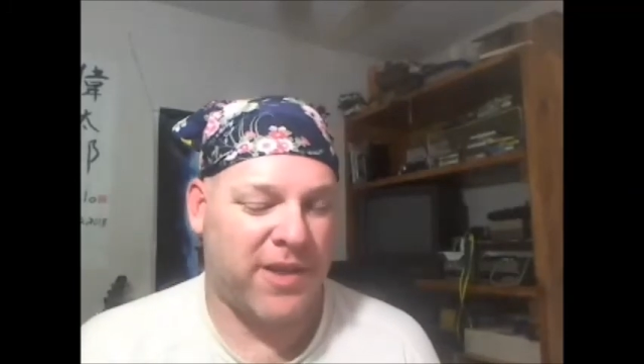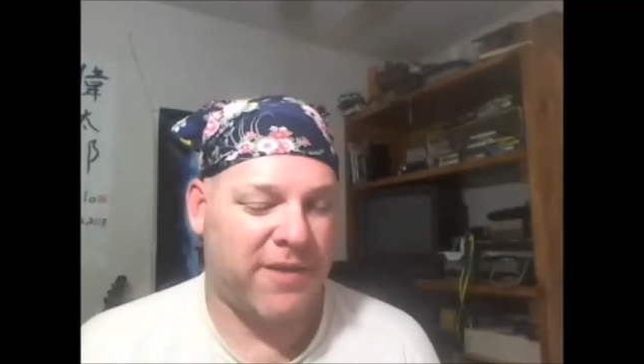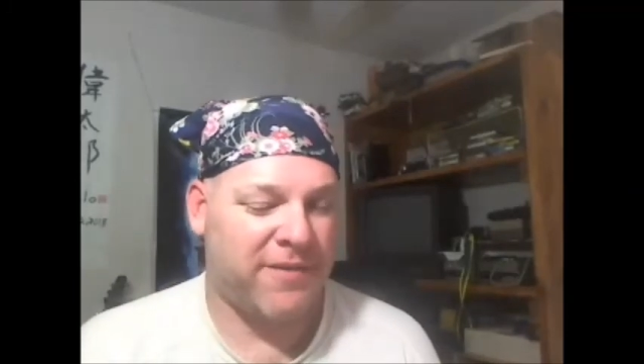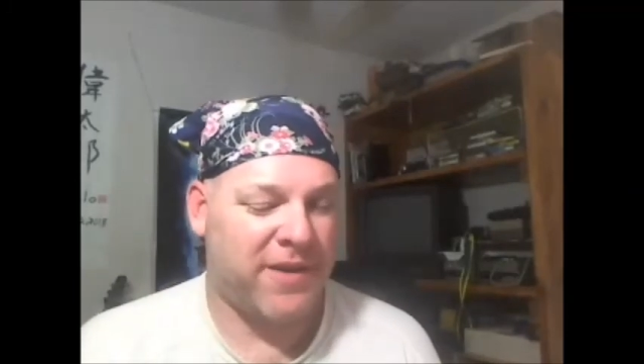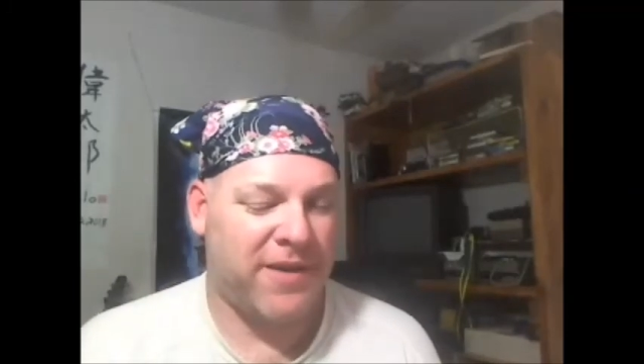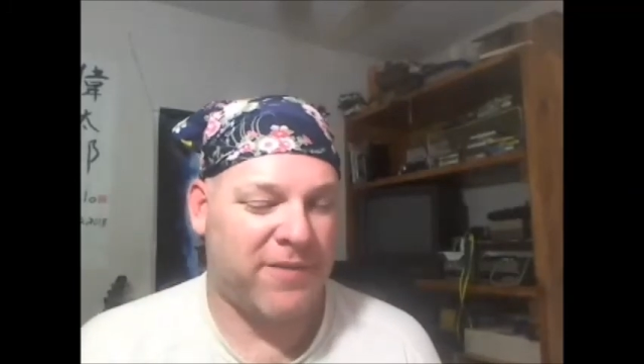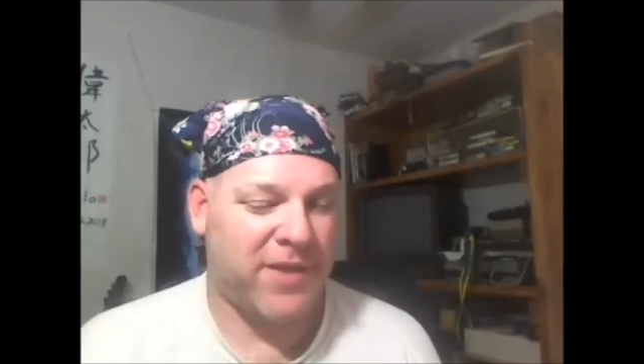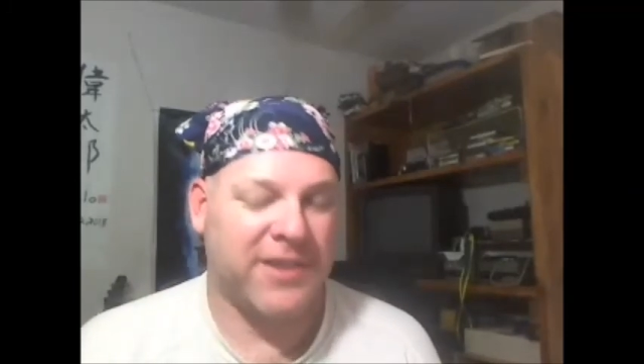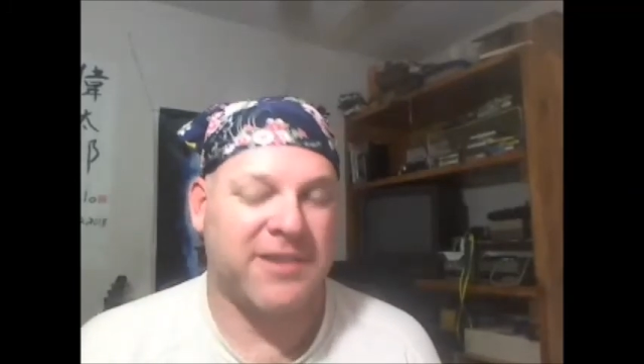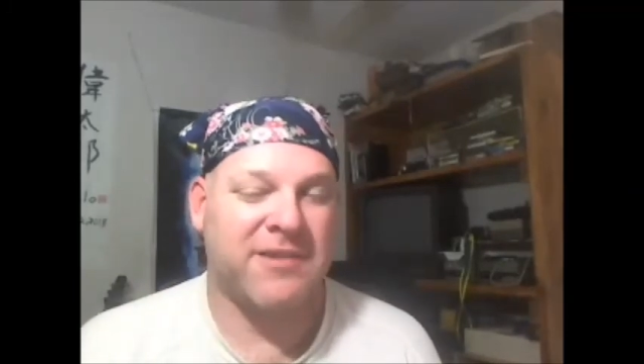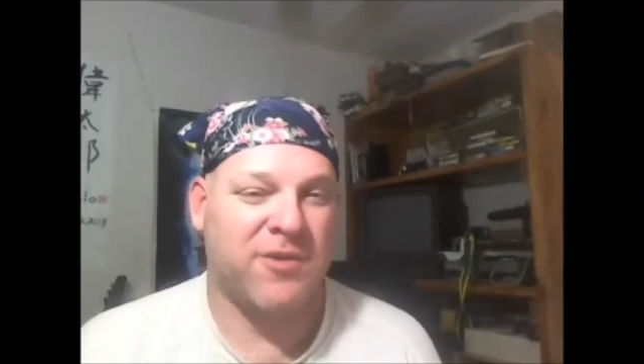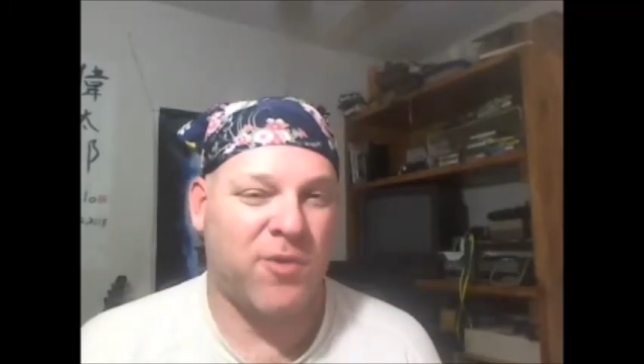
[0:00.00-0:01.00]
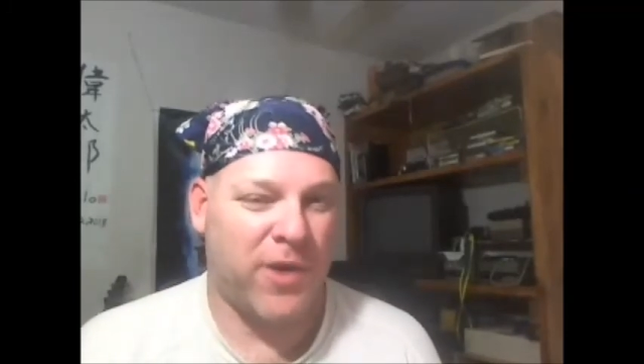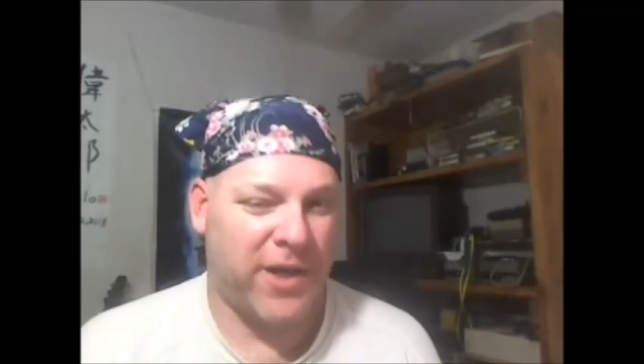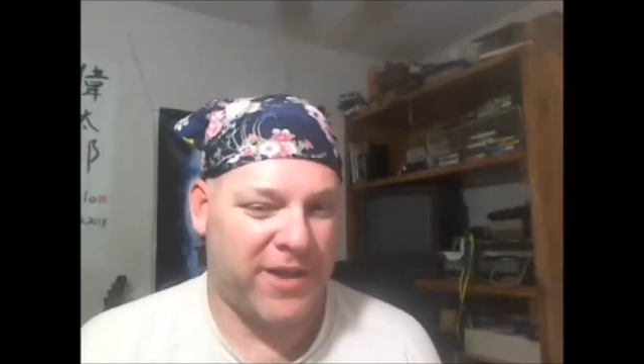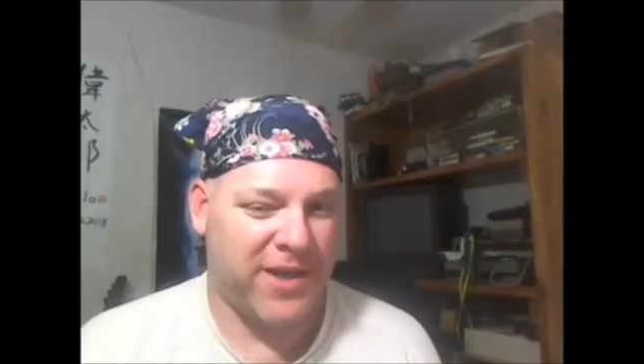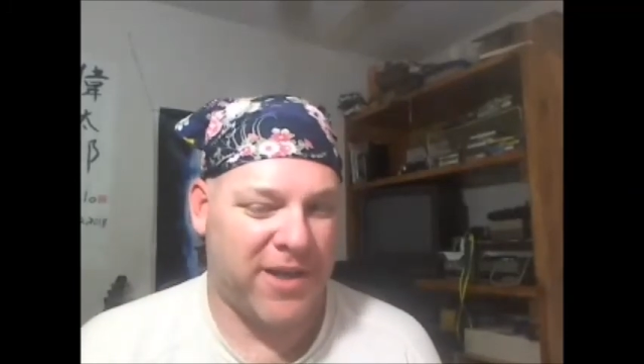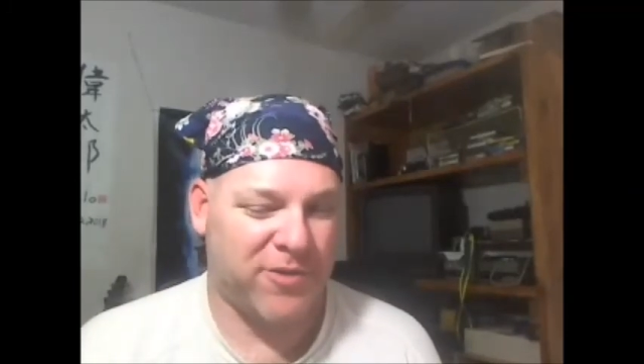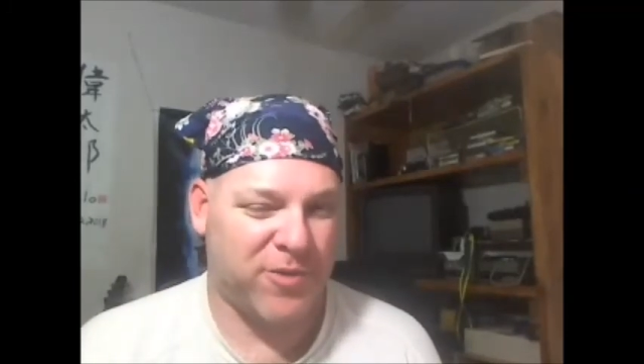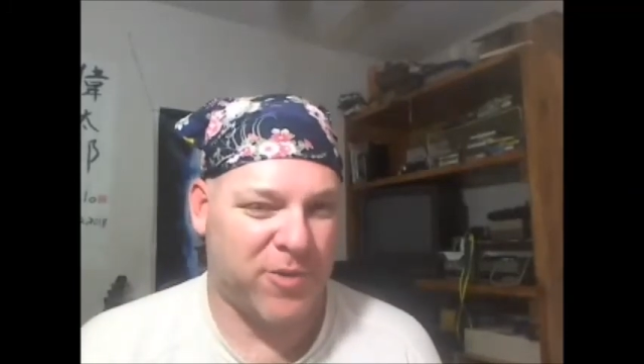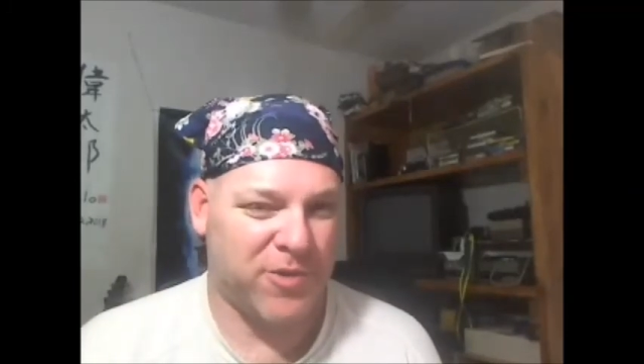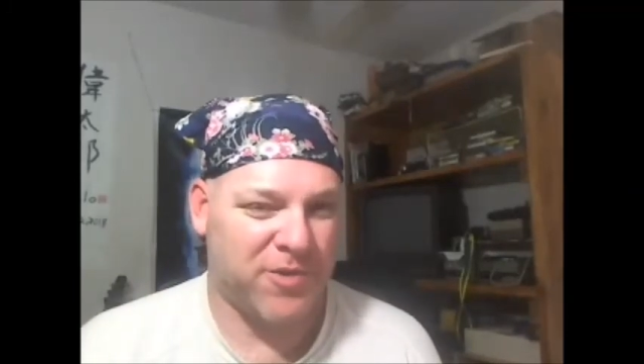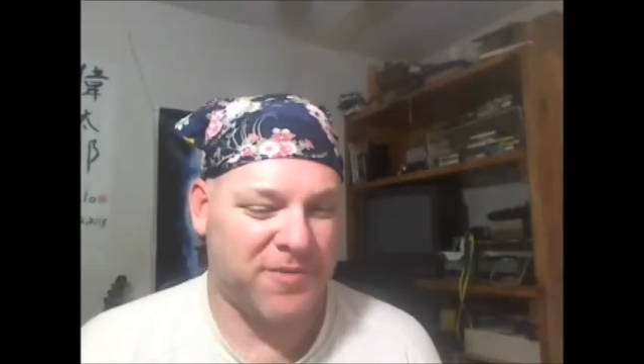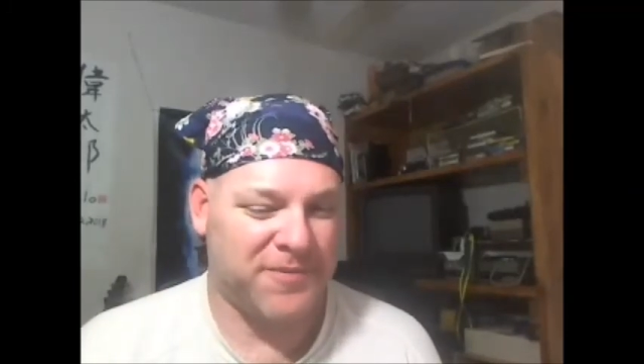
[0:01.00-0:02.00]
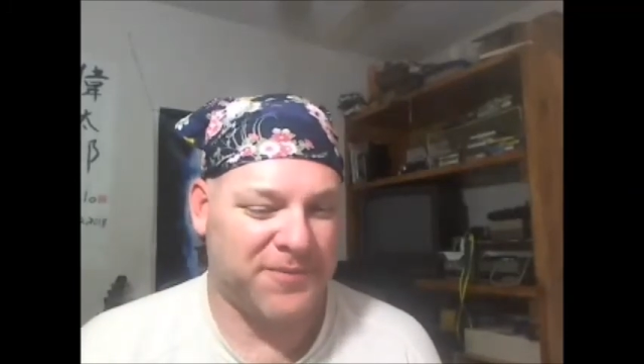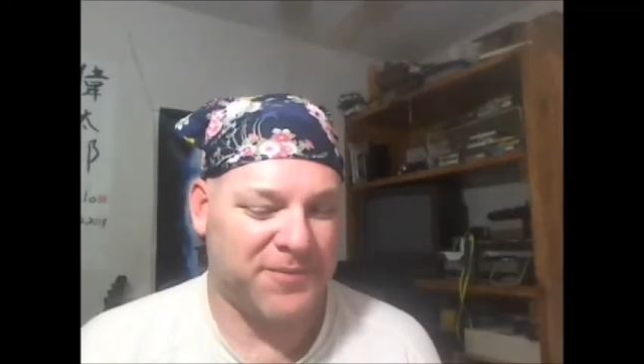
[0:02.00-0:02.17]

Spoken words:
I have like 20 house rules.